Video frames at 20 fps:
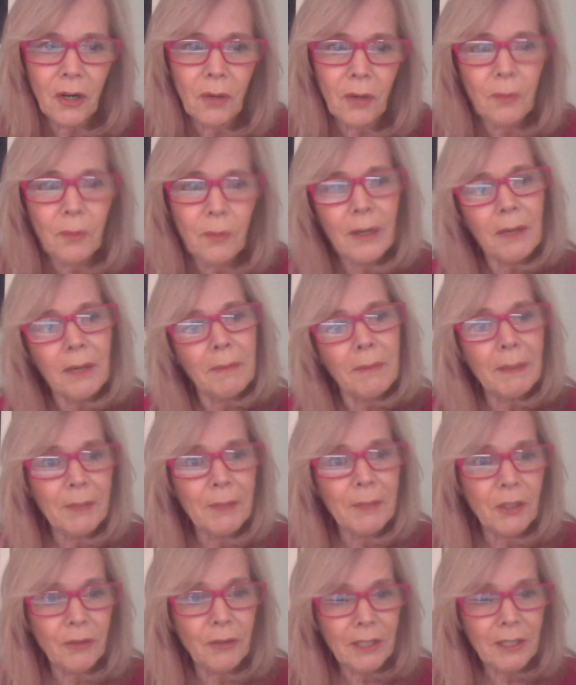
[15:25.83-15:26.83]
or where
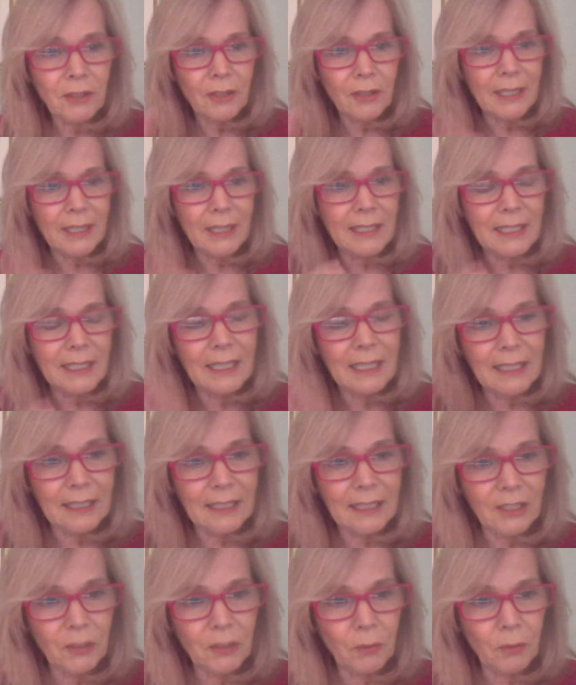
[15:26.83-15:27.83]
maybe your interests
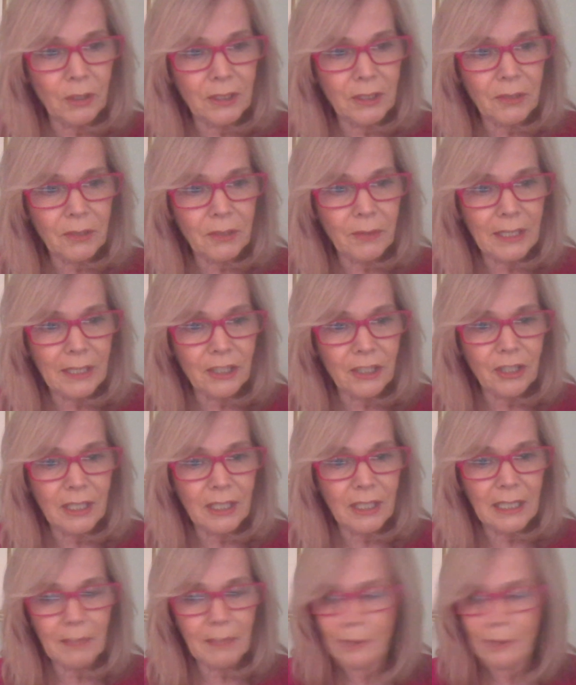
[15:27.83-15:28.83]
lie and you want to
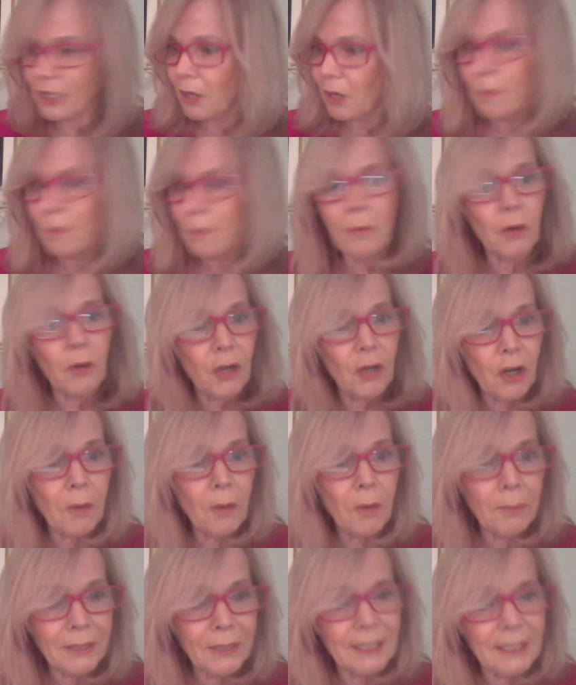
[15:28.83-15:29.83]
actually become more
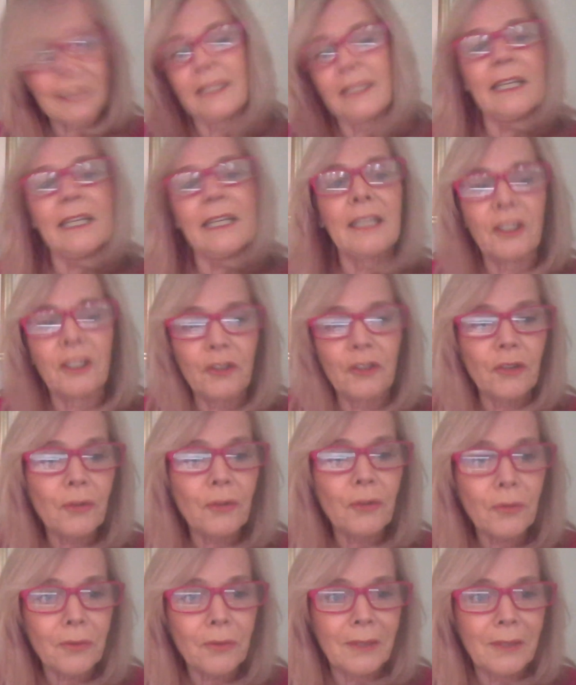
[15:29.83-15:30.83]
competent in a
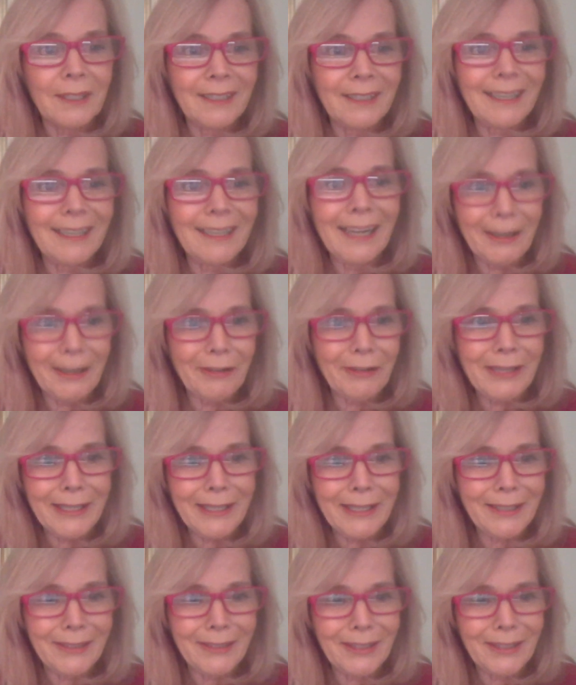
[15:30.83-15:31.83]
new
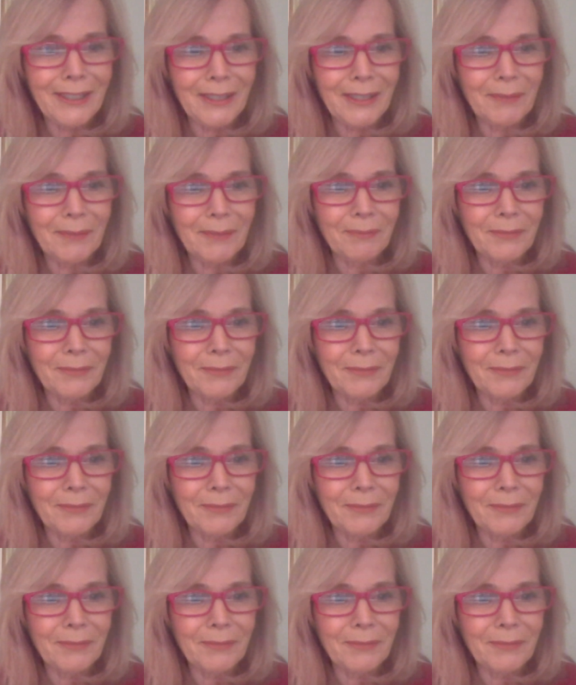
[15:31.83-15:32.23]
area